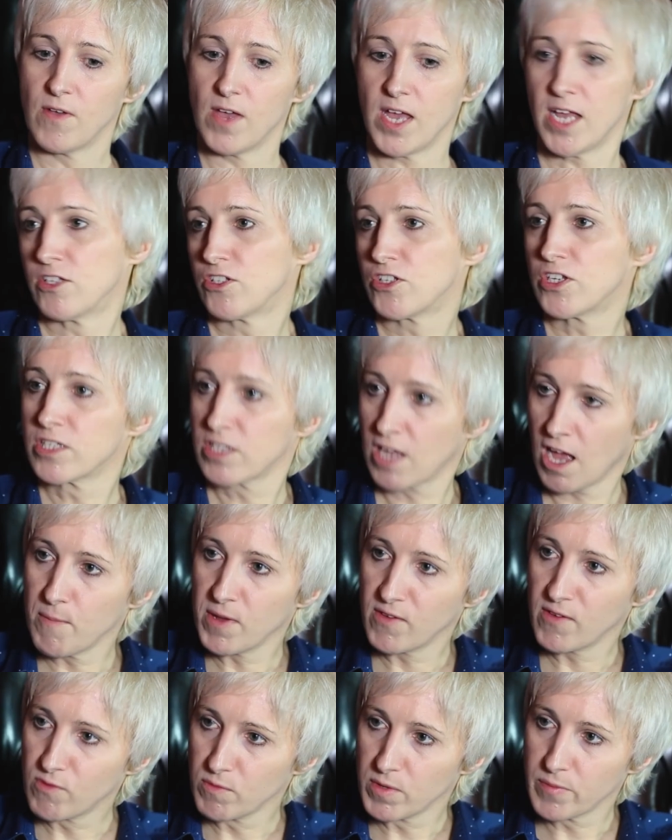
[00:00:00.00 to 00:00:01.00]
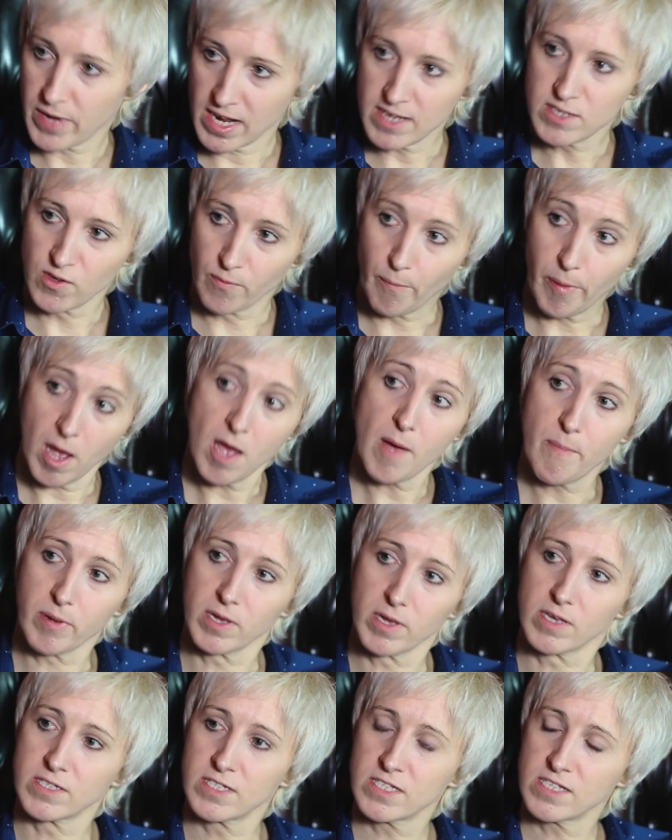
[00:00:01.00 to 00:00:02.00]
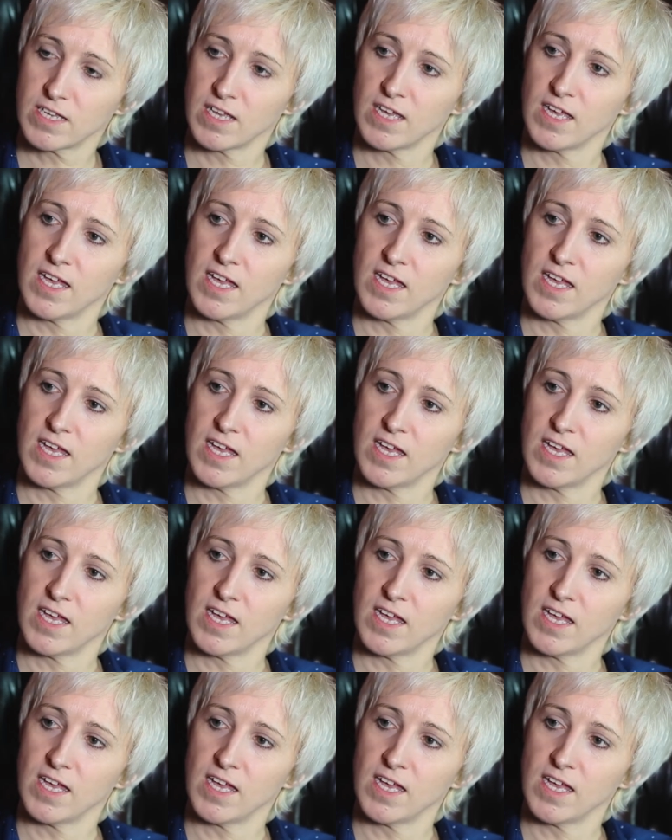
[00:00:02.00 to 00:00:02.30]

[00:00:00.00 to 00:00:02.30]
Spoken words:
It's just coming from a place of purpose